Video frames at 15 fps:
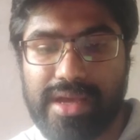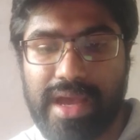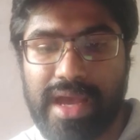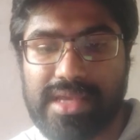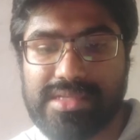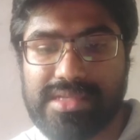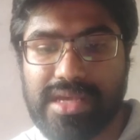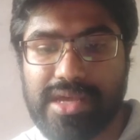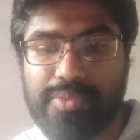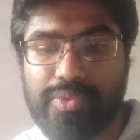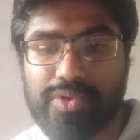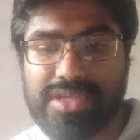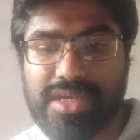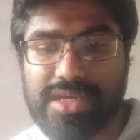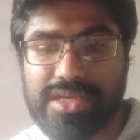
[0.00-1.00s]
as their
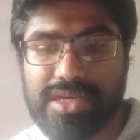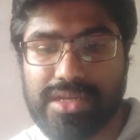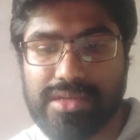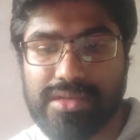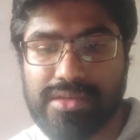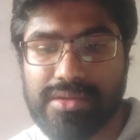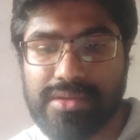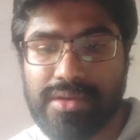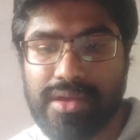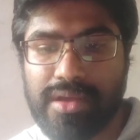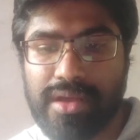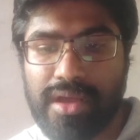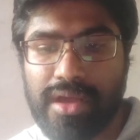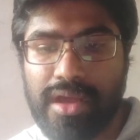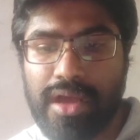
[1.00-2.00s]
possession.
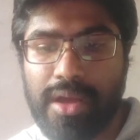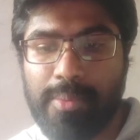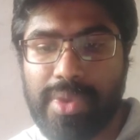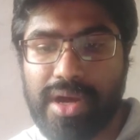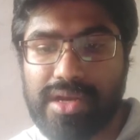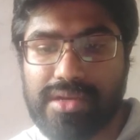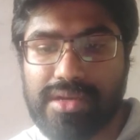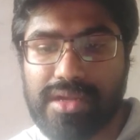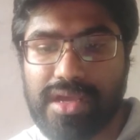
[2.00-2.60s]
But